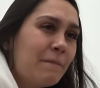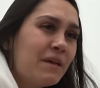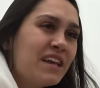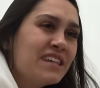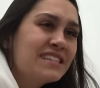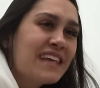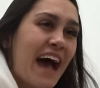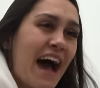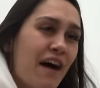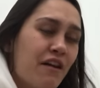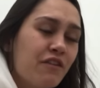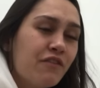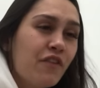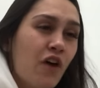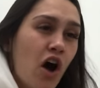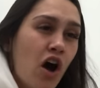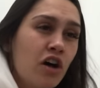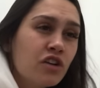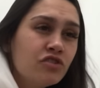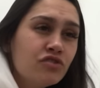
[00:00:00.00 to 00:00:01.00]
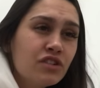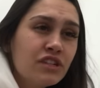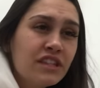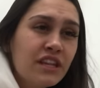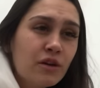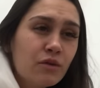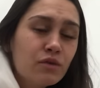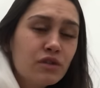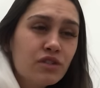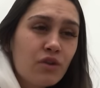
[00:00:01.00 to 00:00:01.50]
Because out of
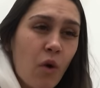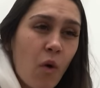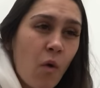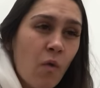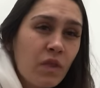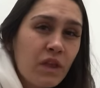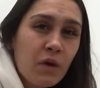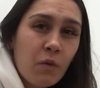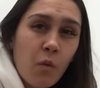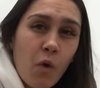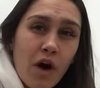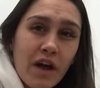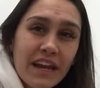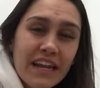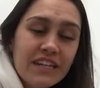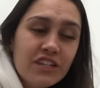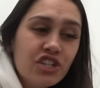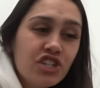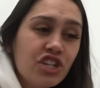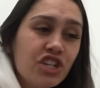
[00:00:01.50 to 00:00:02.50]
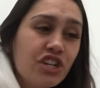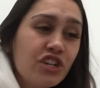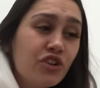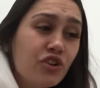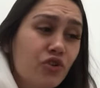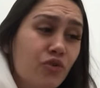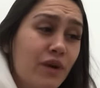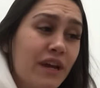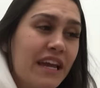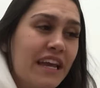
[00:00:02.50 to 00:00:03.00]
100 there was only one, and she
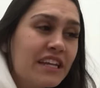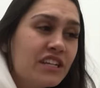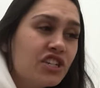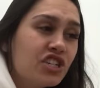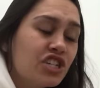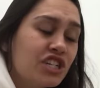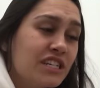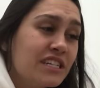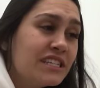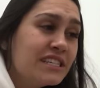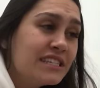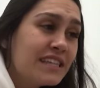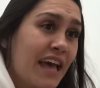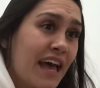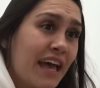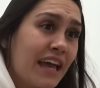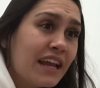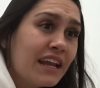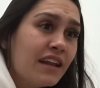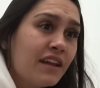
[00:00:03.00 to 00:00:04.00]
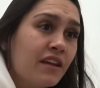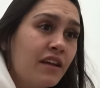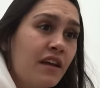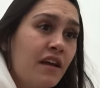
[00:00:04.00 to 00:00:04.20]
knew it, and she said